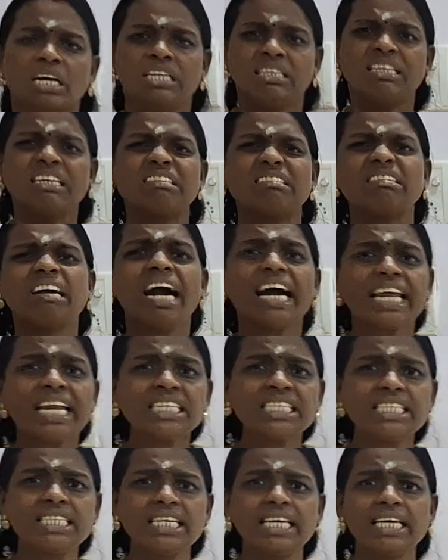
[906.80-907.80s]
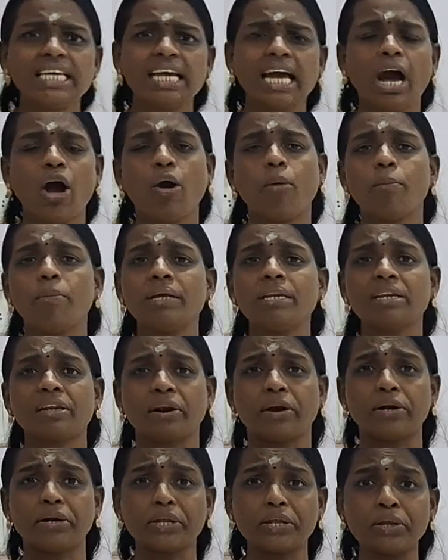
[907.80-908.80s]
the currency have been
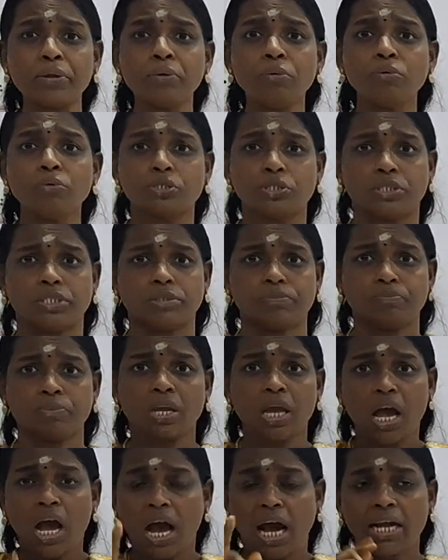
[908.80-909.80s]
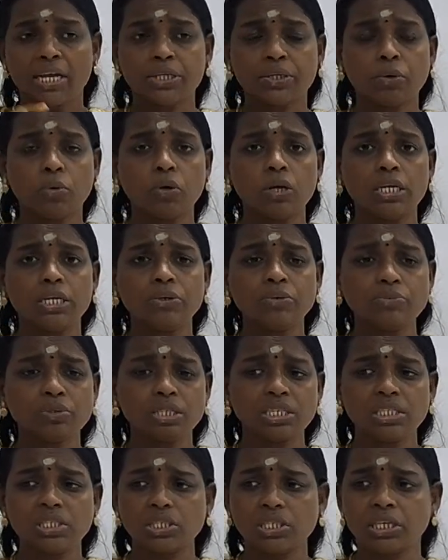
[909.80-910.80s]
reduced. I told you
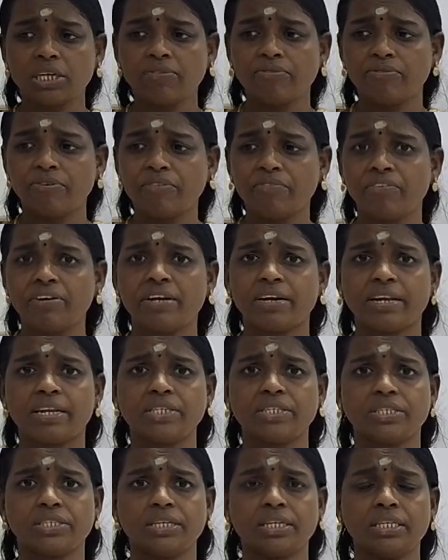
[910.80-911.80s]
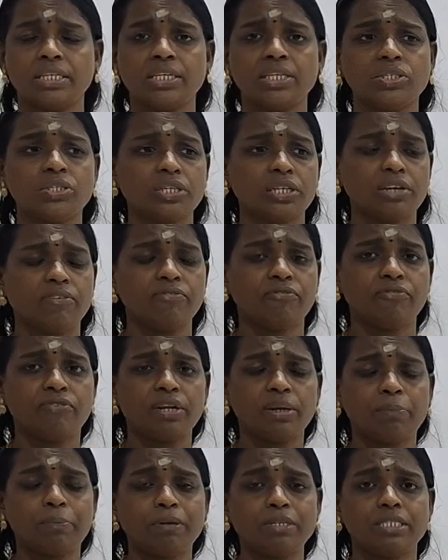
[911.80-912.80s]
each and every federation, each and
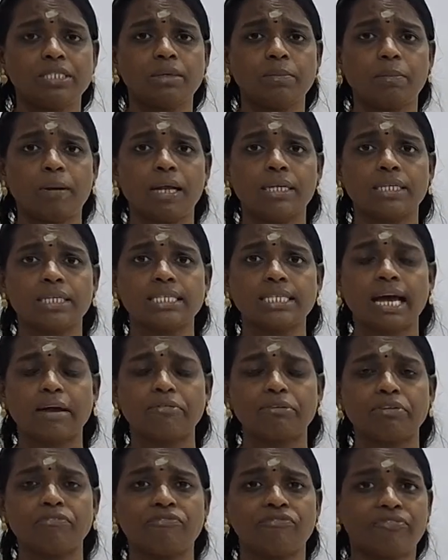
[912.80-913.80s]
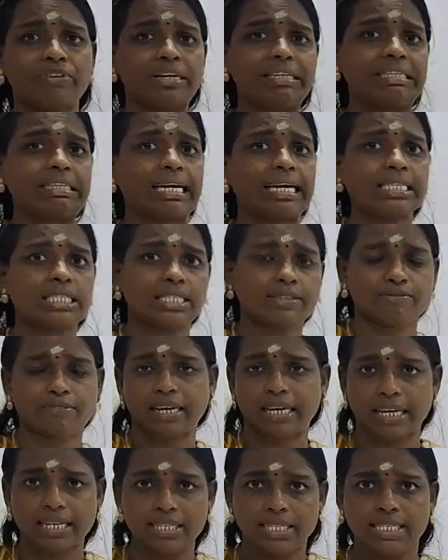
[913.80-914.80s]
every municipalities have different kinds of
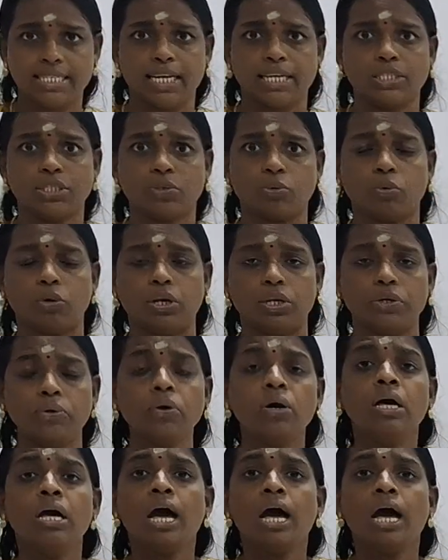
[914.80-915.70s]
currency. I told you.